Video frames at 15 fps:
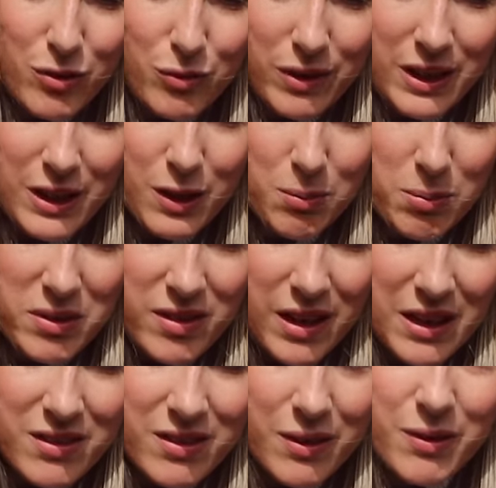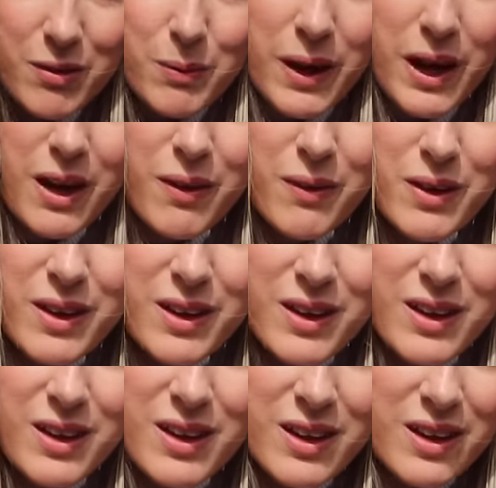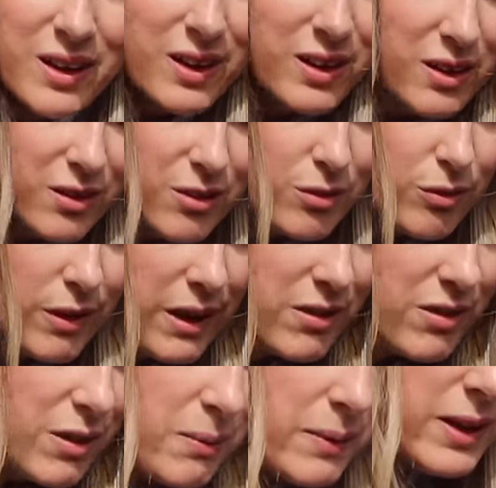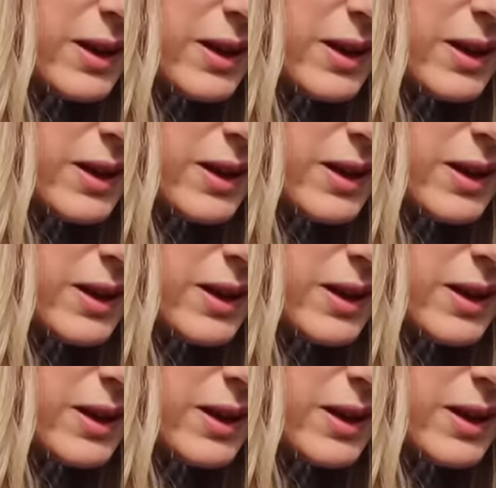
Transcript: Really good potato as well. Random.